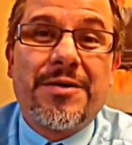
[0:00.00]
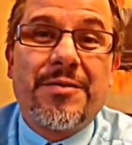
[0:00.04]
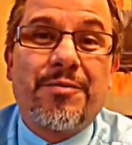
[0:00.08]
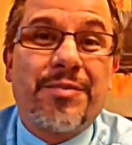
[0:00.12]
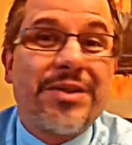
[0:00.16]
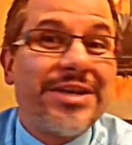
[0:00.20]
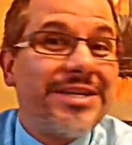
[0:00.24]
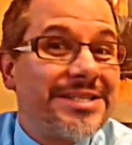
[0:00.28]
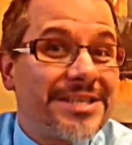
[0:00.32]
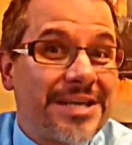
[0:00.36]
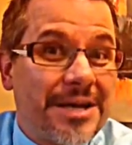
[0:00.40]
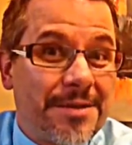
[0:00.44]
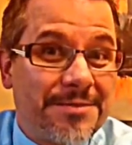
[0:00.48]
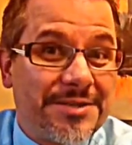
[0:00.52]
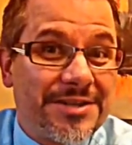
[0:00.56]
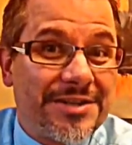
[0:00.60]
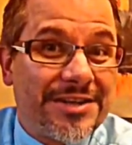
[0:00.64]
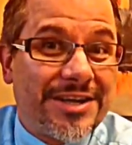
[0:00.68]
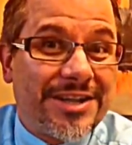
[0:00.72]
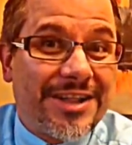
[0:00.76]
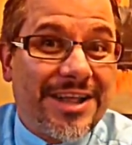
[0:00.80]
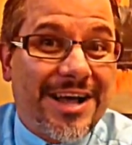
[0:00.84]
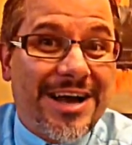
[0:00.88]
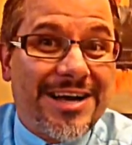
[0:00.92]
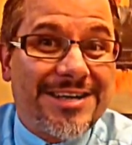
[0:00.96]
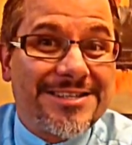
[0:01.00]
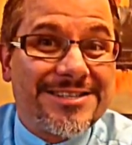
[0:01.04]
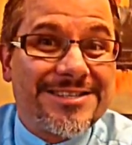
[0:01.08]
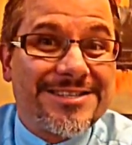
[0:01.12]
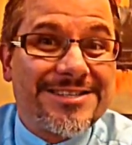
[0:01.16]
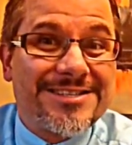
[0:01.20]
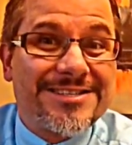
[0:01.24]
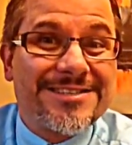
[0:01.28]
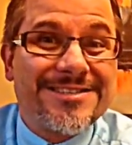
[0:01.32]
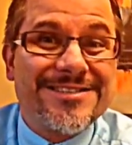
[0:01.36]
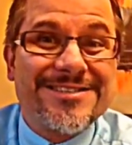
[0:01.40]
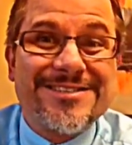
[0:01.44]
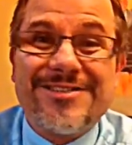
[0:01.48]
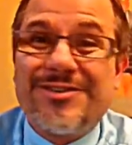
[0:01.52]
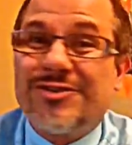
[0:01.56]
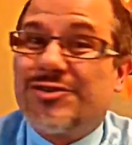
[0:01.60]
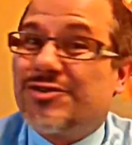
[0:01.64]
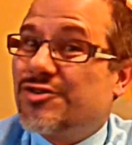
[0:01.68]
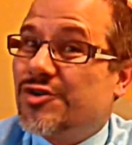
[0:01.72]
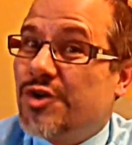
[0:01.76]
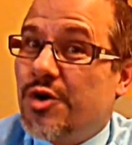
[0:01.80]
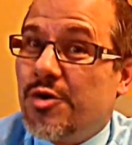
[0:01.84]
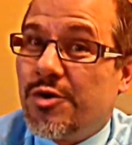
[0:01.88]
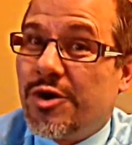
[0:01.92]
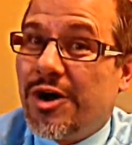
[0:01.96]
Please come to the class.
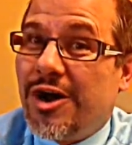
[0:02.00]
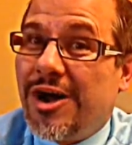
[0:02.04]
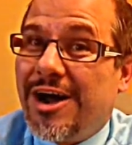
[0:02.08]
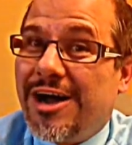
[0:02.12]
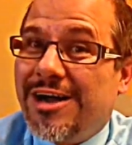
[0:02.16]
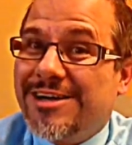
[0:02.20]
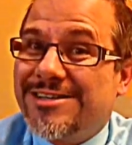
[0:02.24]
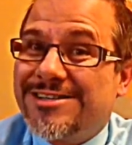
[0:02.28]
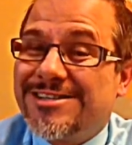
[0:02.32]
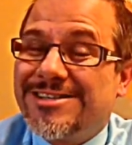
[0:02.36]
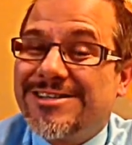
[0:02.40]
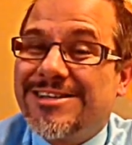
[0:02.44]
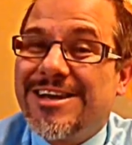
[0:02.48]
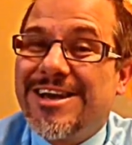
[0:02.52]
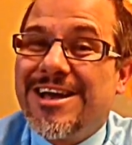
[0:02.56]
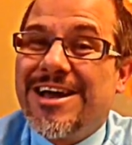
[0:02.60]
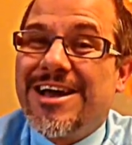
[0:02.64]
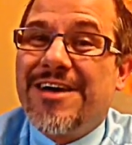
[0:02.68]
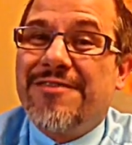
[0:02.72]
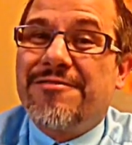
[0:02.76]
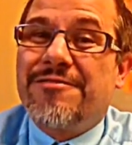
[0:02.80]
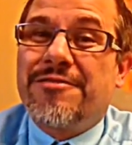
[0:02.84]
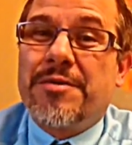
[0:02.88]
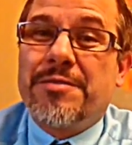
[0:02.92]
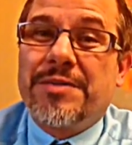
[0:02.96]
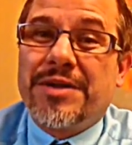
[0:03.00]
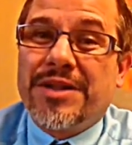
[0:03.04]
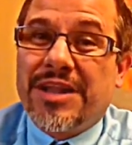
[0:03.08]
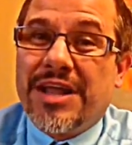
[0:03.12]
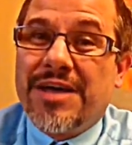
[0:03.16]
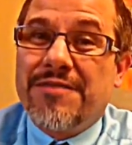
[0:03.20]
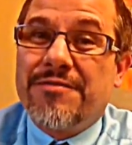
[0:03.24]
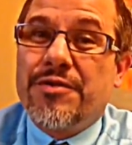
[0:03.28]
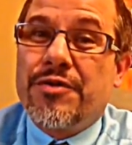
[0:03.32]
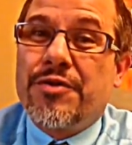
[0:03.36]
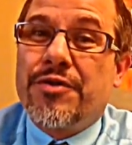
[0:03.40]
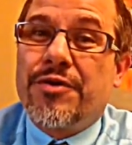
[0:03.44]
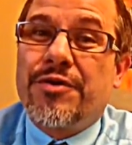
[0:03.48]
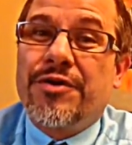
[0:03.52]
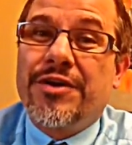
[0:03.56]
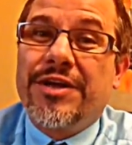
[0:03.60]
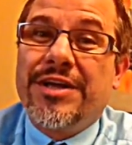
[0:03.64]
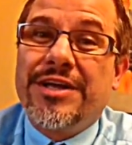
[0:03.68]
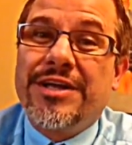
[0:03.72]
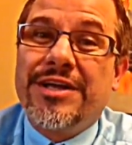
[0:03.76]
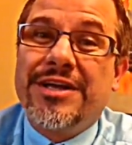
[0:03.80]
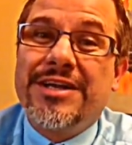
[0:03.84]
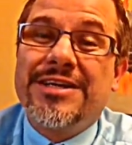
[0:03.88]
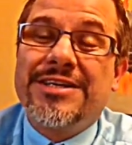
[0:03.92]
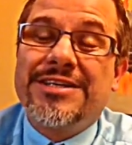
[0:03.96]
There's no cost from eleven
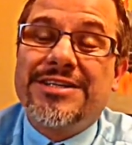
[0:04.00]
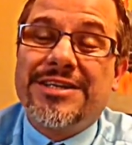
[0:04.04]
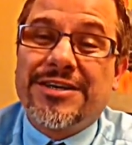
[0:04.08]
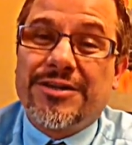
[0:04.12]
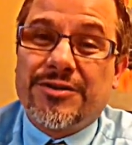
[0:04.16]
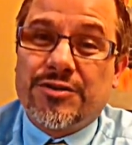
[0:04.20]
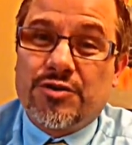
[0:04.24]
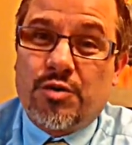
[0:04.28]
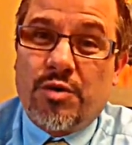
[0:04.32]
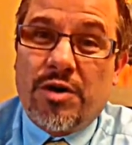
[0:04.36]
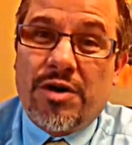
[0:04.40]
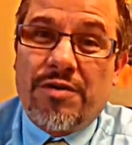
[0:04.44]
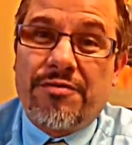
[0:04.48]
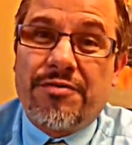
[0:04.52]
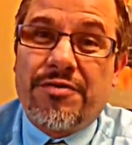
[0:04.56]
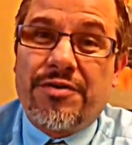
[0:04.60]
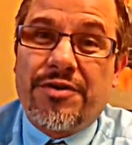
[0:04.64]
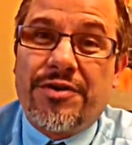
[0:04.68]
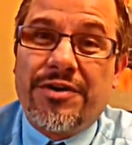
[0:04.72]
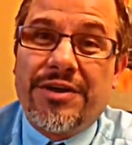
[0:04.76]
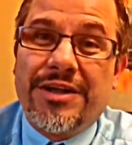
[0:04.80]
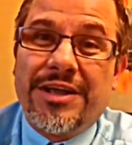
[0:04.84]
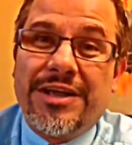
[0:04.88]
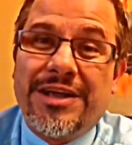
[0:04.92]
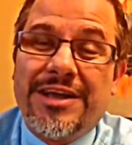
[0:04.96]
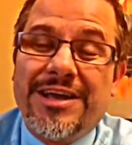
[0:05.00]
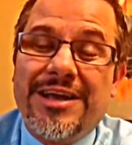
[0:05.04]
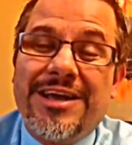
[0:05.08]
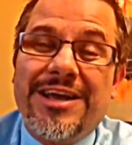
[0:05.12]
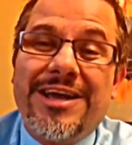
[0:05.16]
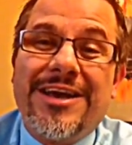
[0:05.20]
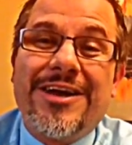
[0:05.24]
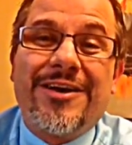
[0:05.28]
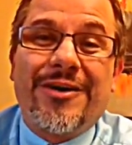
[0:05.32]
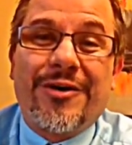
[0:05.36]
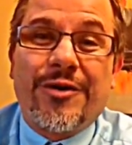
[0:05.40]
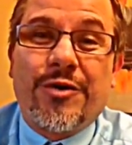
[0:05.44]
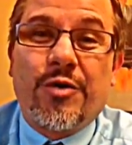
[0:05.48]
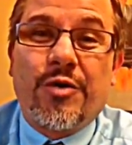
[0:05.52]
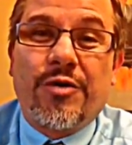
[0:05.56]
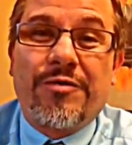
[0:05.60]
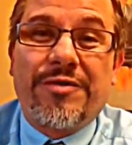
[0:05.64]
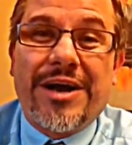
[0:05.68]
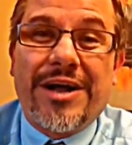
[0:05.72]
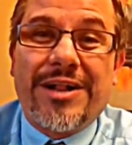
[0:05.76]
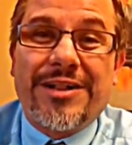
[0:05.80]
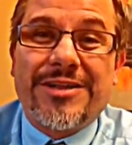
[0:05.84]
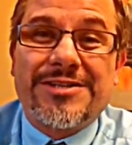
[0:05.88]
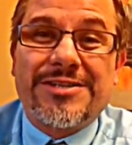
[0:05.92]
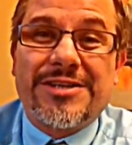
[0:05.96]
thirty till twelve thirty in our
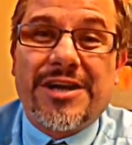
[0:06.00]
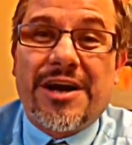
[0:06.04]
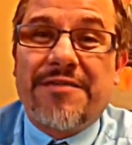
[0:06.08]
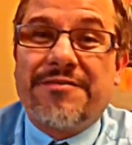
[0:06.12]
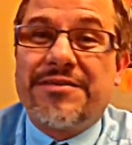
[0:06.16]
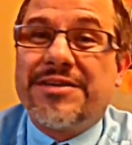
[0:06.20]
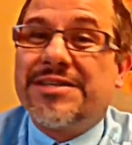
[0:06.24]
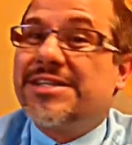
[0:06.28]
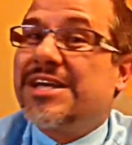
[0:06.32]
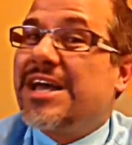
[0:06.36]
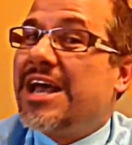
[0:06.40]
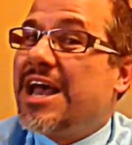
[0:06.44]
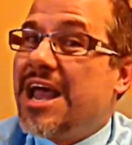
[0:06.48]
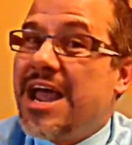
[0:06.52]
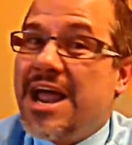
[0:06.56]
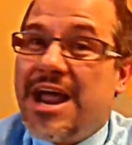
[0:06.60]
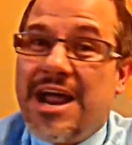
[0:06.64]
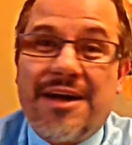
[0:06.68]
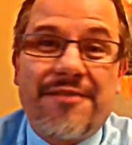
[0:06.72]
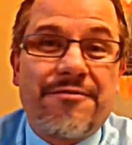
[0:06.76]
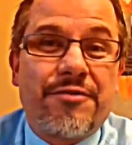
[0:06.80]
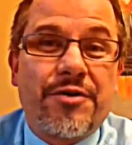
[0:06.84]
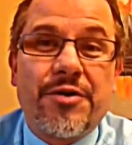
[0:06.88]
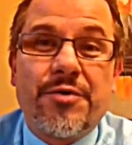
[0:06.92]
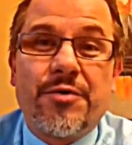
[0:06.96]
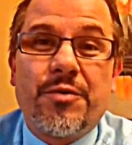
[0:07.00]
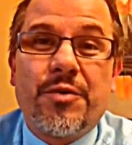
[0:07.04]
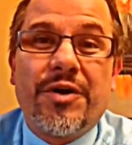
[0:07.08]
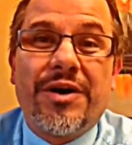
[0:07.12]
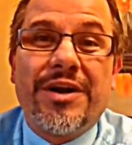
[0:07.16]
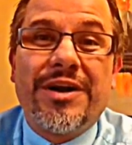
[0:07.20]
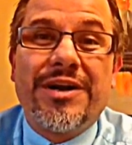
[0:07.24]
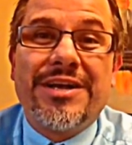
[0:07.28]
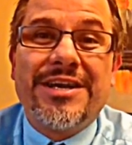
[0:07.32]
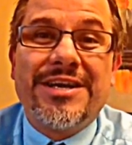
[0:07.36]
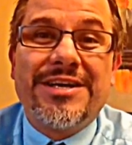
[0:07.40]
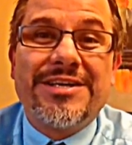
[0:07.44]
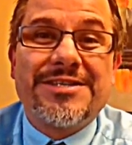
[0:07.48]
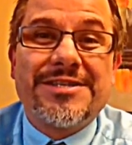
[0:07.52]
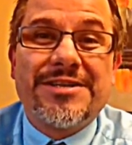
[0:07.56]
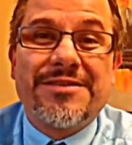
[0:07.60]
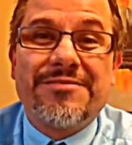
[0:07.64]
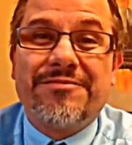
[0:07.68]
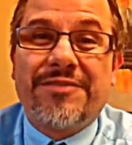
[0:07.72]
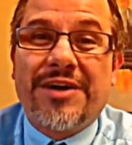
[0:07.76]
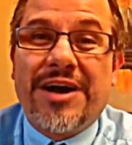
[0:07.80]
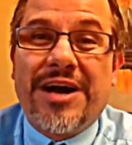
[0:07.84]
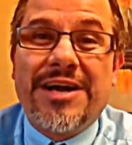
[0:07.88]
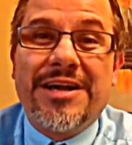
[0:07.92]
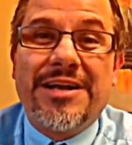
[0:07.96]
Corvallis office. Everyone is
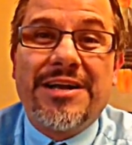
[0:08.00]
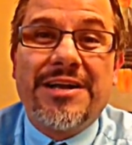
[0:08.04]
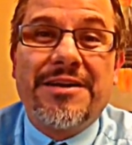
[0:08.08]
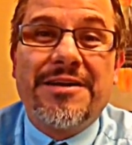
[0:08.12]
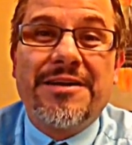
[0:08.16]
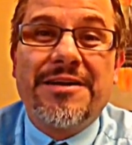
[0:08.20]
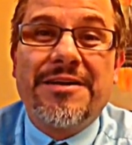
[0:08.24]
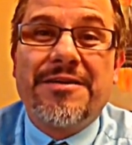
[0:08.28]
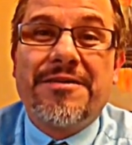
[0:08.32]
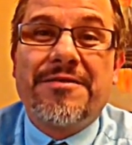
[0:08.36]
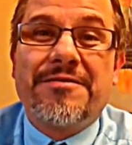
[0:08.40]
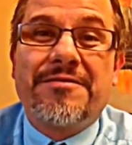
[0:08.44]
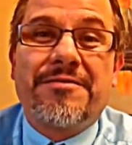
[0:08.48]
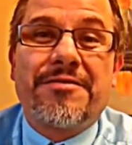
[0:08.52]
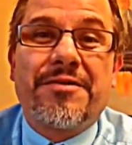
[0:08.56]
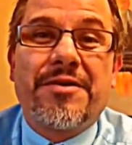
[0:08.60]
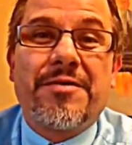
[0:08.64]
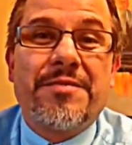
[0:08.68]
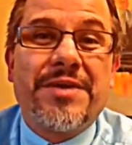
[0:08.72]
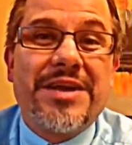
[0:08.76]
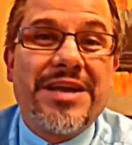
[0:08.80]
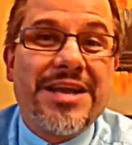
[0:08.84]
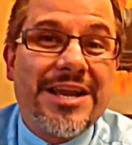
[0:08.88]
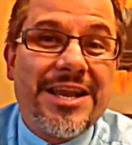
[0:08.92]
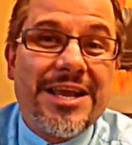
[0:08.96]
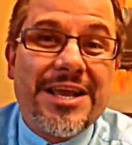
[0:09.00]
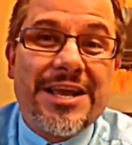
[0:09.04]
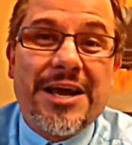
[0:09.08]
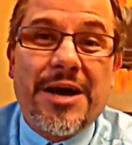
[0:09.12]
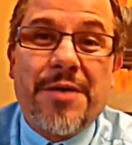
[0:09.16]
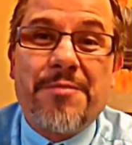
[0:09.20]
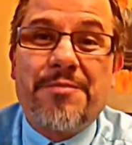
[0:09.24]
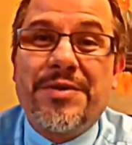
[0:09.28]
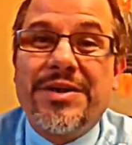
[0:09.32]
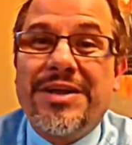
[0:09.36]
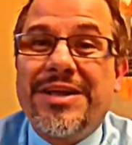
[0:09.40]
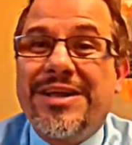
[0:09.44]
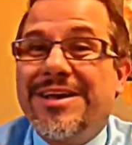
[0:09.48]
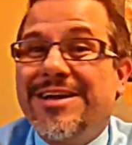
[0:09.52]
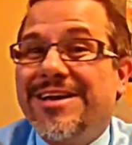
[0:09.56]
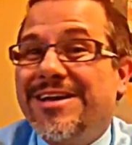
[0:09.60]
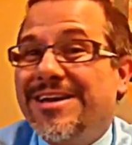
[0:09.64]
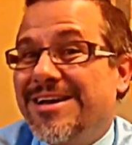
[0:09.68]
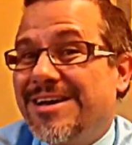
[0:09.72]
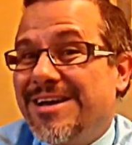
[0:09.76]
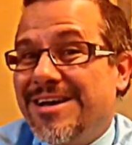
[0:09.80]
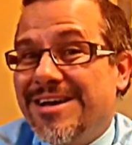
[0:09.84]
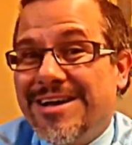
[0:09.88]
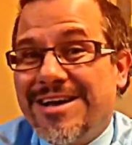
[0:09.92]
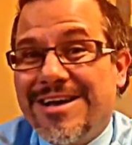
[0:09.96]
invited from any company,
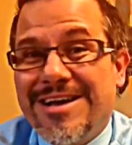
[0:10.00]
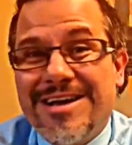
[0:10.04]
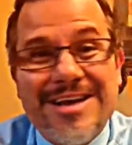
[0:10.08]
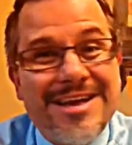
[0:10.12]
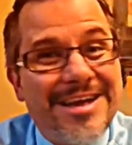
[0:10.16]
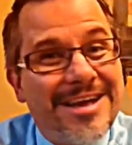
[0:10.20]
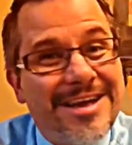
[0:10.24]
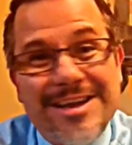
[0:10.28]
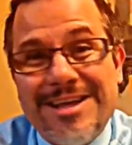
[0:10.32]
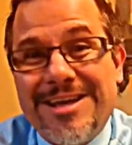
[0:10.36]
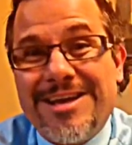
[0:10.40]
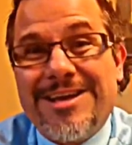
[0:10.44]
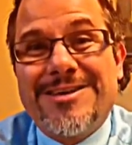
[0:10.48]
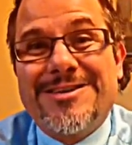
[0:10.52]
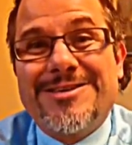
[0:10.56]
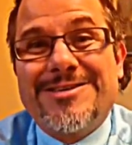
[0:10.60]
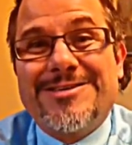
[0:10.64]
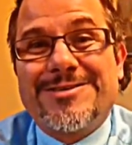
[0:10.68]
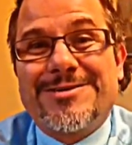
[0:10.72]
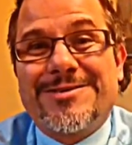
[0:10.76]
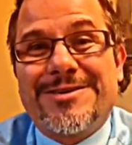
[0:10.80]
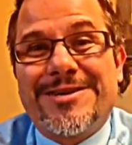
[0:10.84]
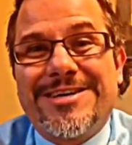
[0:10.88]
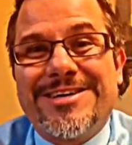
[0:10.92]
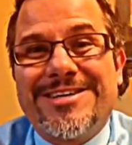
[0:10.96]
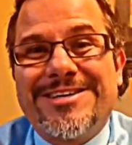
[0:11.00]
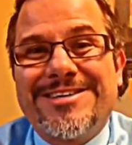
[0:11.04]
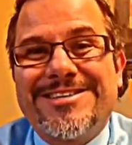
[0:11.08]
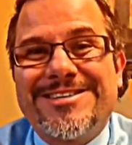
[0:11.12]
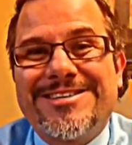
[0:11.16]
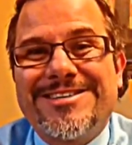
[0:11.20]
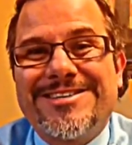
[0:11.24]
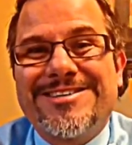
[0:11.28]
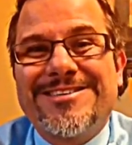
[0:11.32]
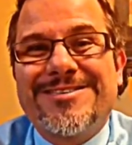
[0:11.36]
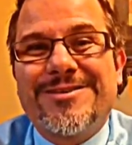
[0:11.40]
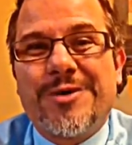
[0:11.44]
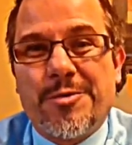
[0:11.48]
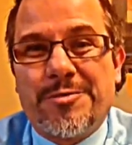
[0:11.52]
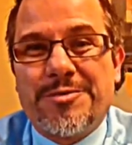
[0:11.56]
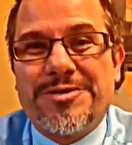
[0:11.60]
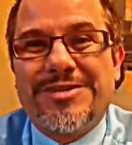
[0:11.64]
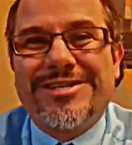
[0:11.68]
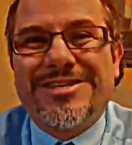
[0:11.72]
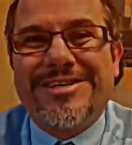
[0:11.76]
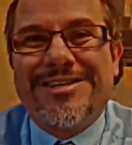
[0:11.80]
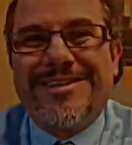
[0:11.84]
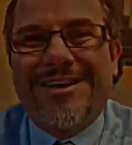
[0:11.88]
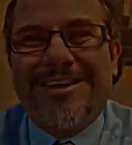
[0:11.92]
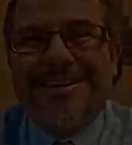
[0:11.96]
any industry. Hope to see you